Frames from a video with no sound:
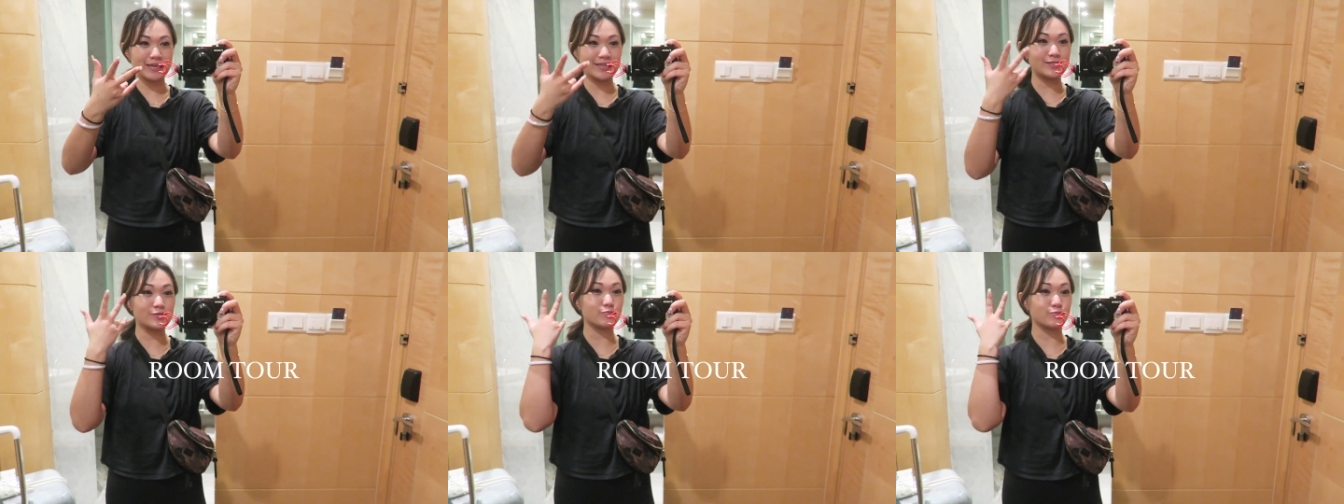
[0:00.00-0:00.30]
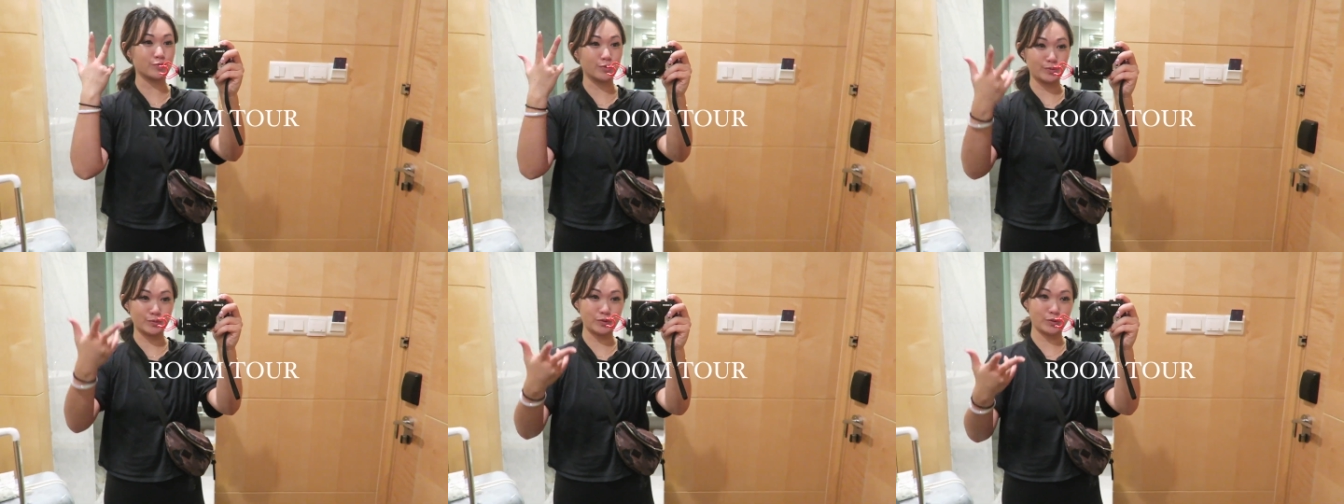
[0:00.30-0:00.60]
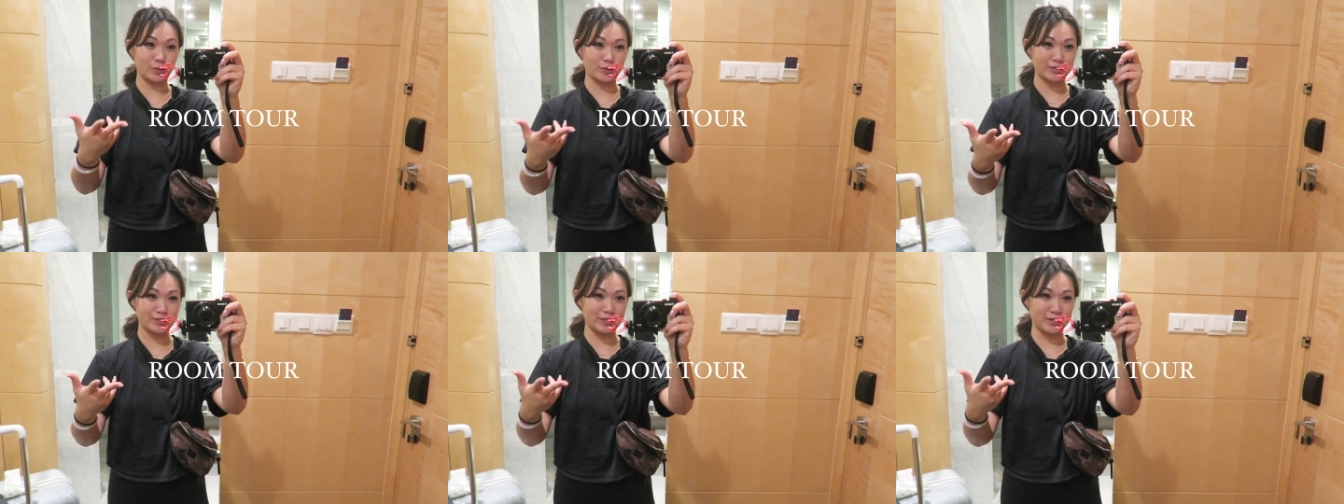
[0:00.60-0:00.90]
It's room
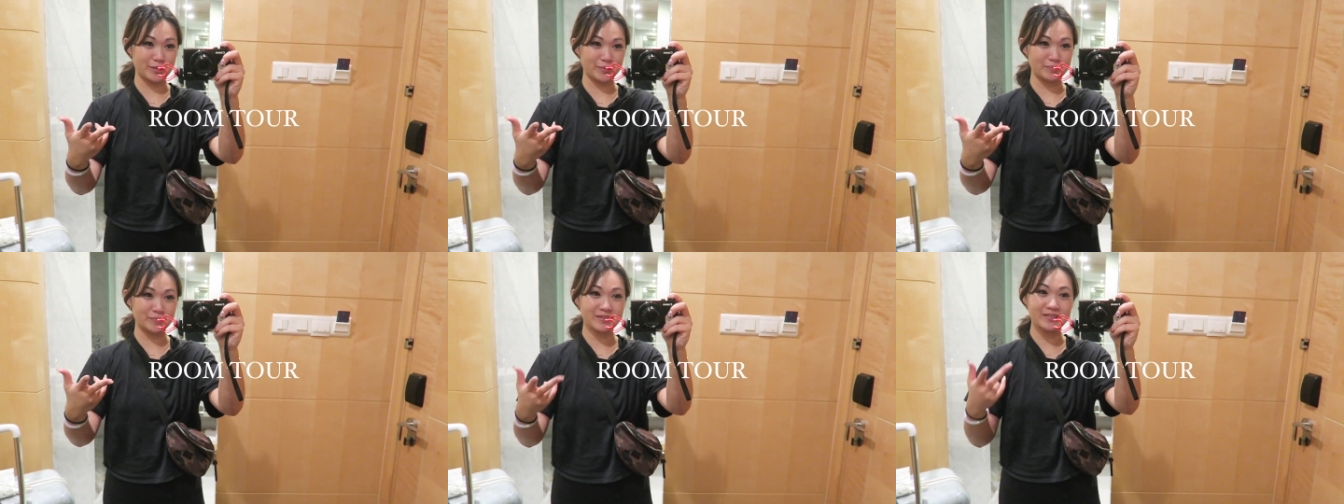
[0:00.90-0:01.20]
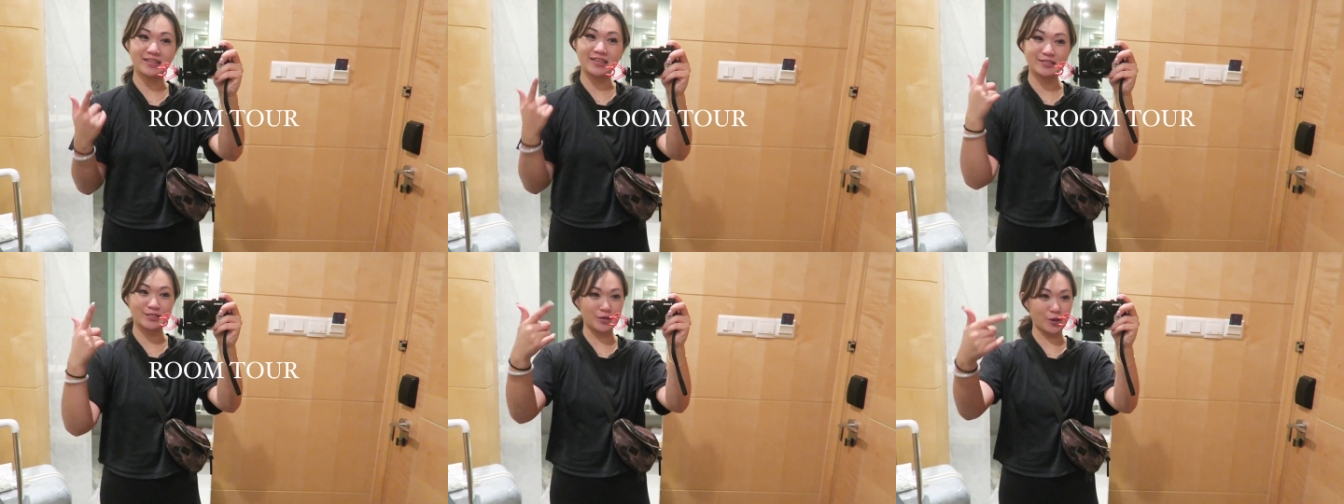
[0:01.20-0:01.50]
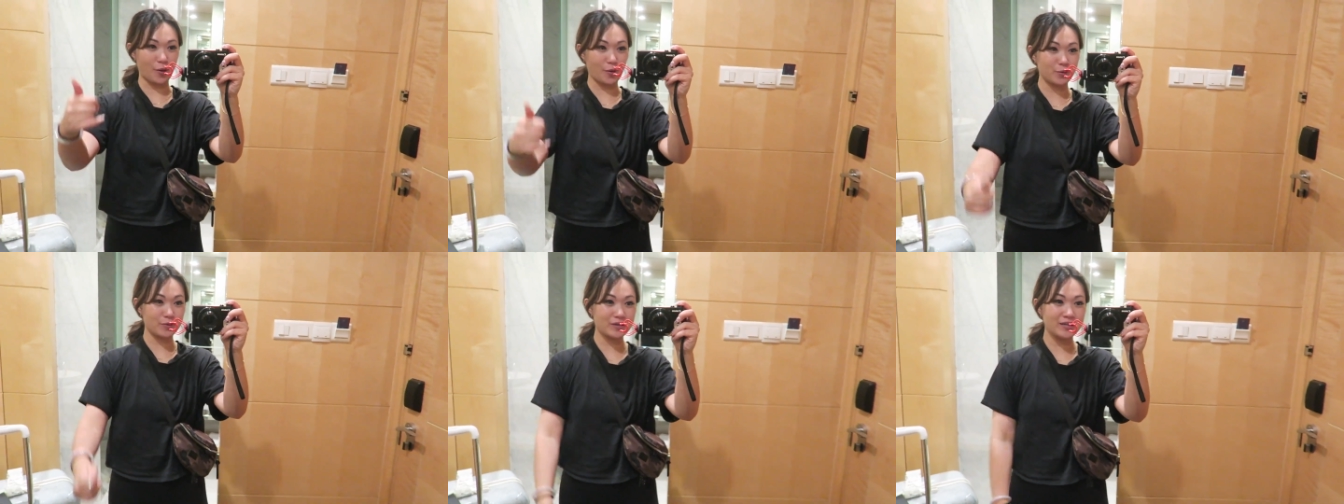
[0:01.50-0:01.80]
tour time. Let's
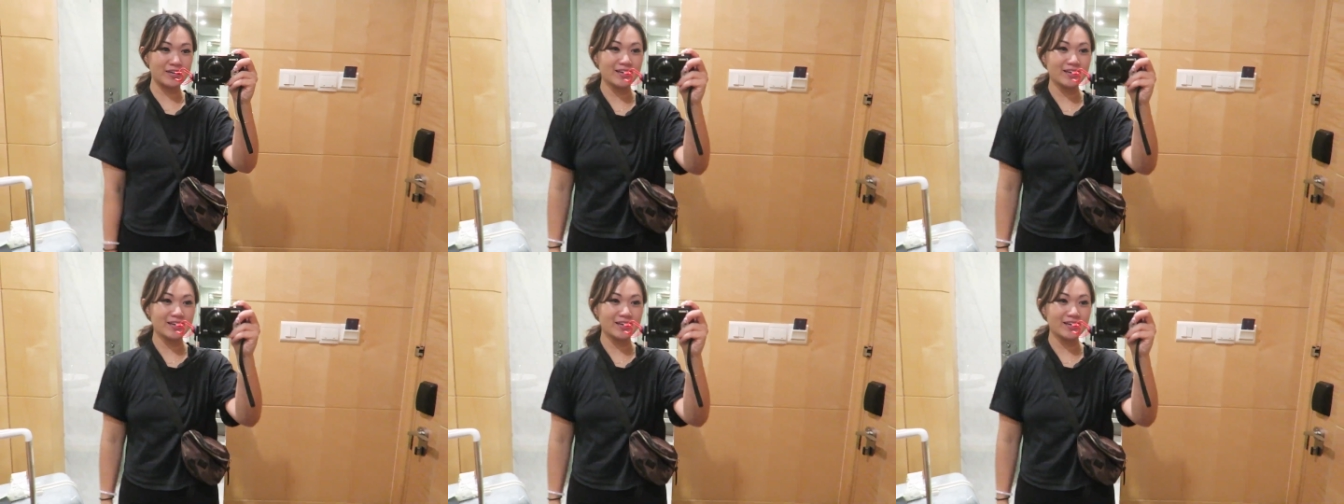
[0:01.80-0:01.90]
go.